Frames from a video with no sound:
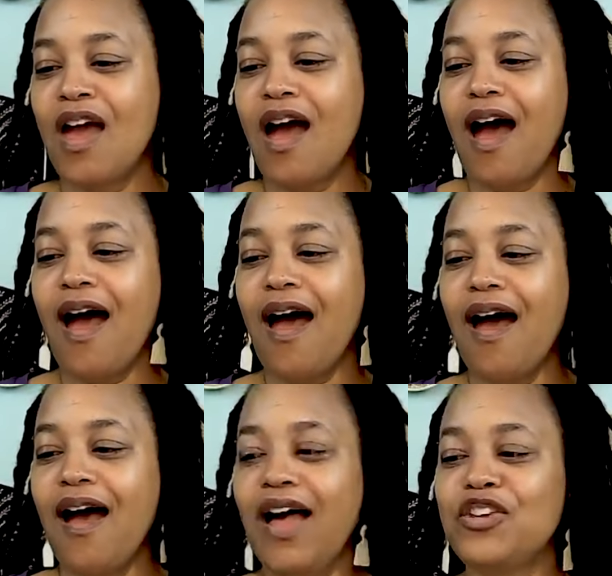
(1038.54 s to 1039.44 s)

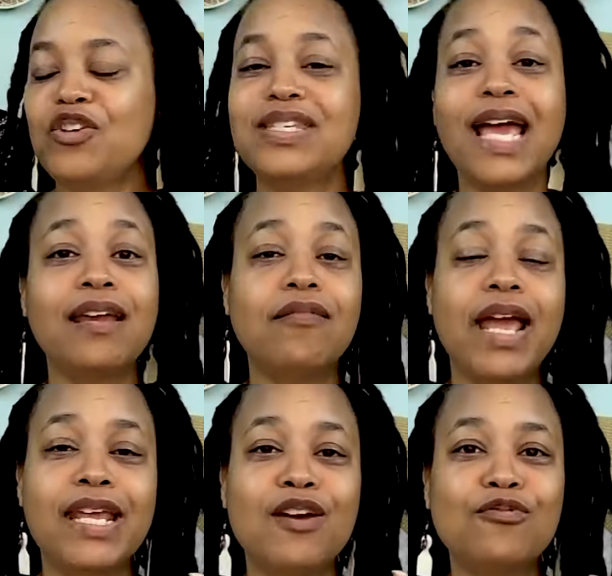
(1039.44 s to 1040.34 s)
Uh, you're decorating
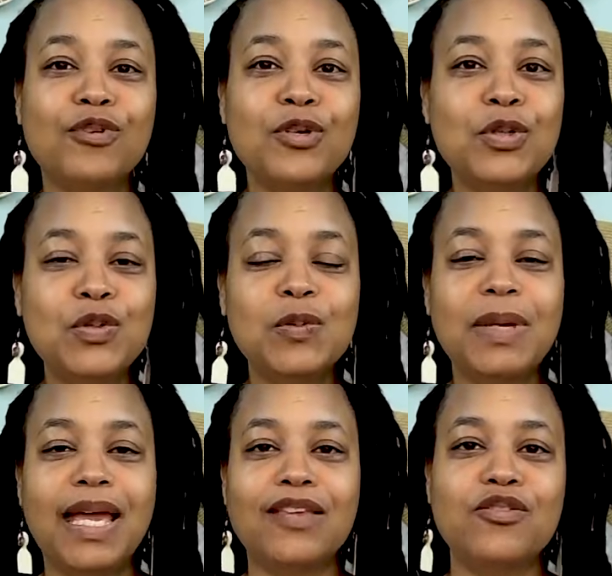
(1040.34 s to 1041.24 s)
a room
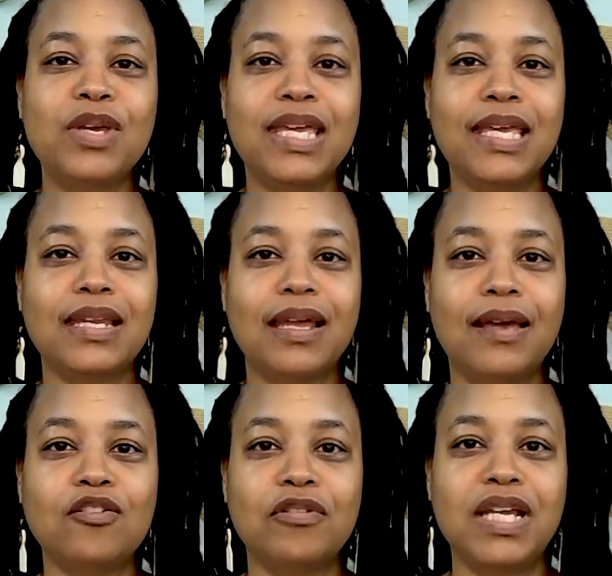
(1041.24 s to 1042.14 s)
and you hit a
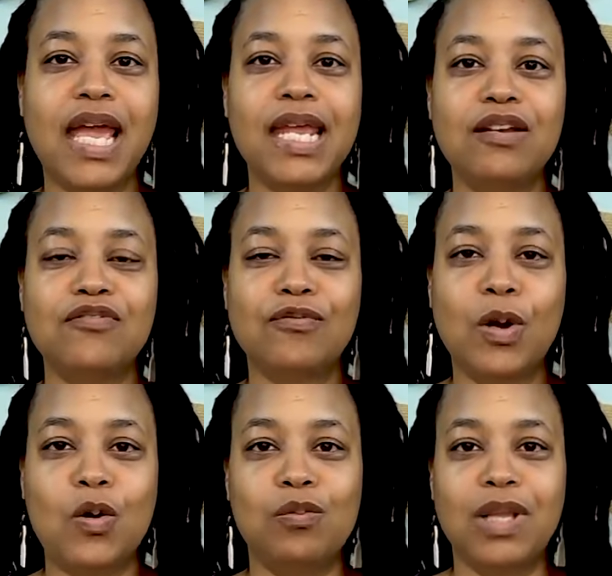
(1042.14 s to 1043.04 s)
creative
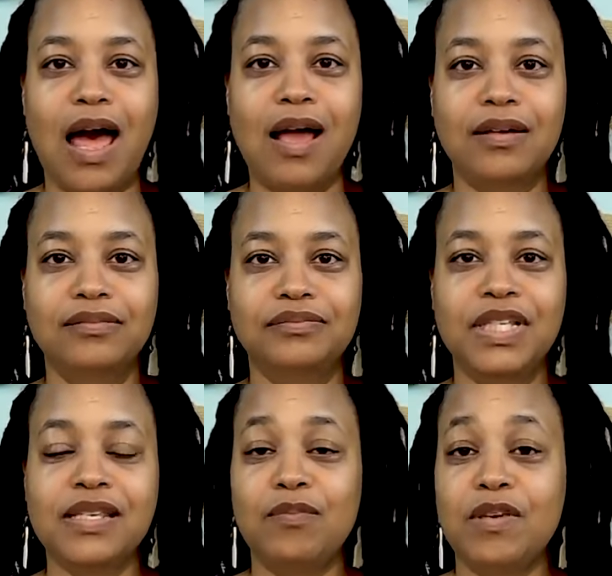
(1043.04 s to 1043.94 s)
roadblock. This could
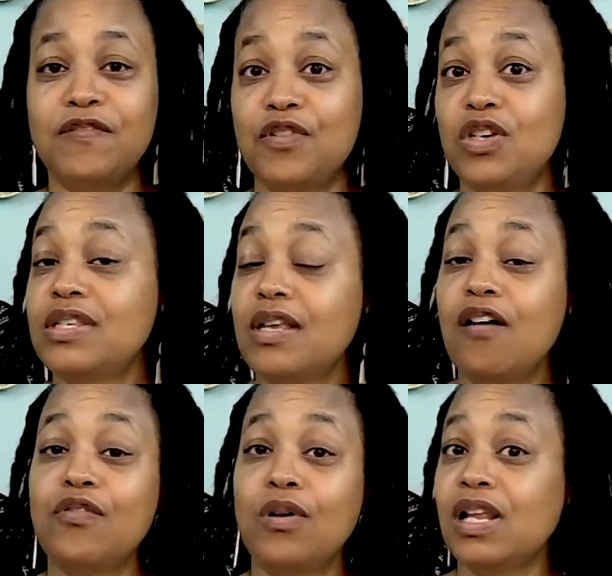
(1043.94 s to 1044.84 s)
be for yourself or
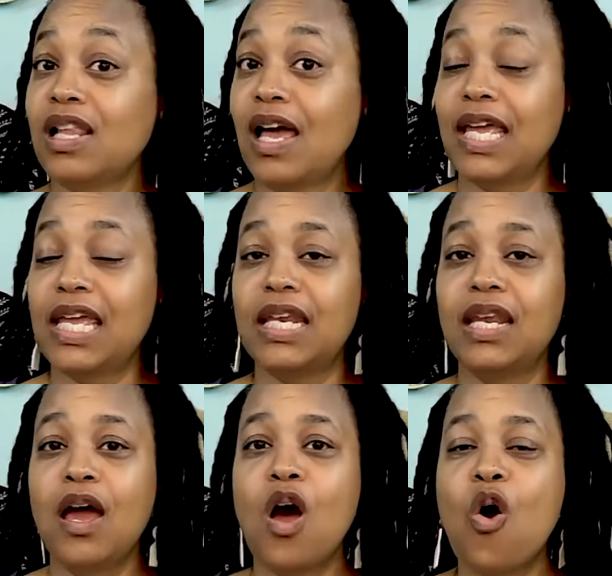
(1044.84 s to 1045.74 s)
a client.
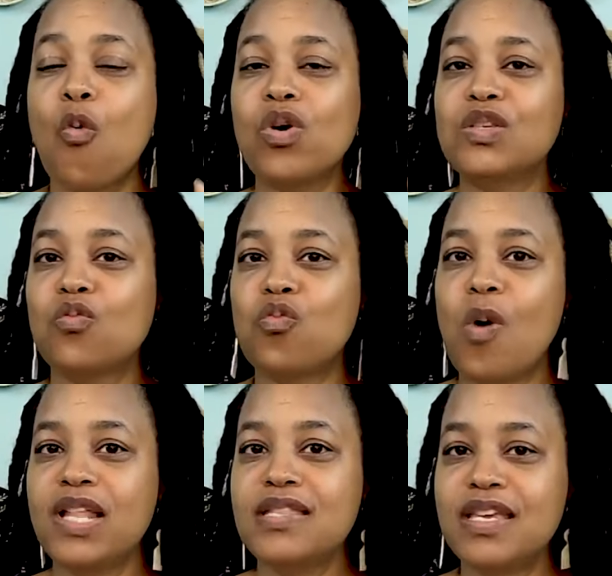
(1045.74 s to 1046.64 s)
What's one
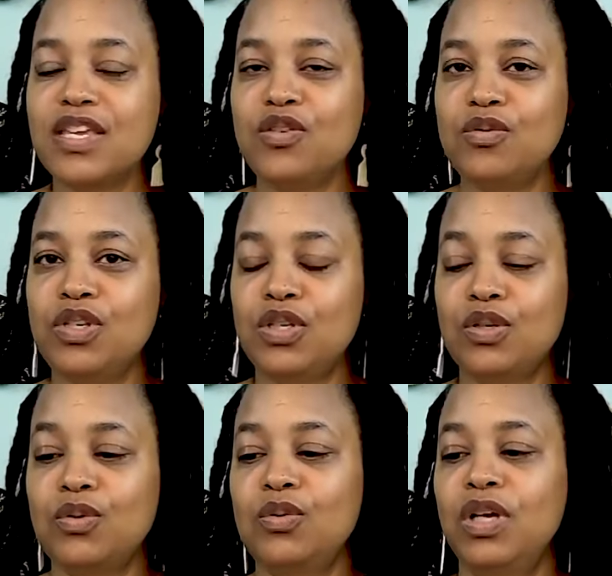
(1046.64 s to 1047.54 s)
thing you
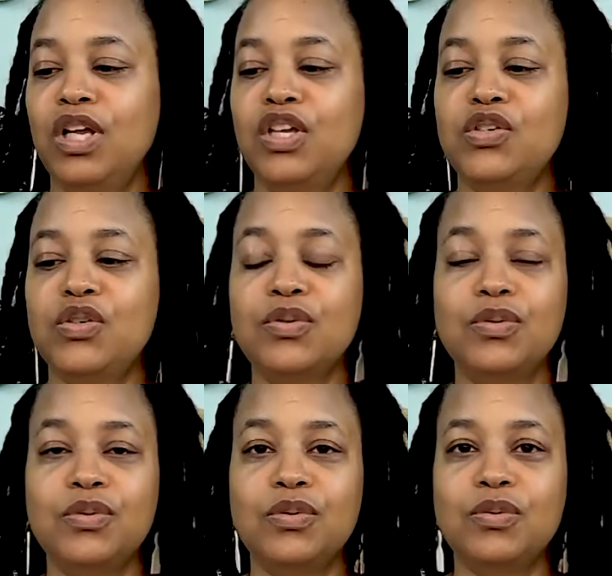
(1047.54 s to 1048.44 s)
do to
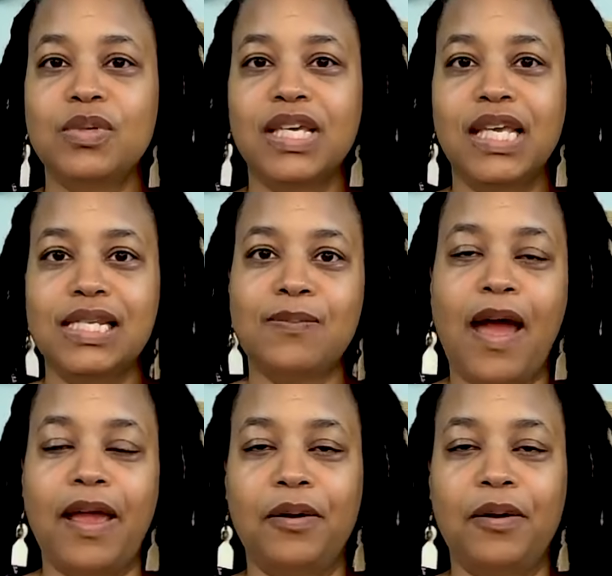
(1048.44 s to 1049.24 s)
get inspired?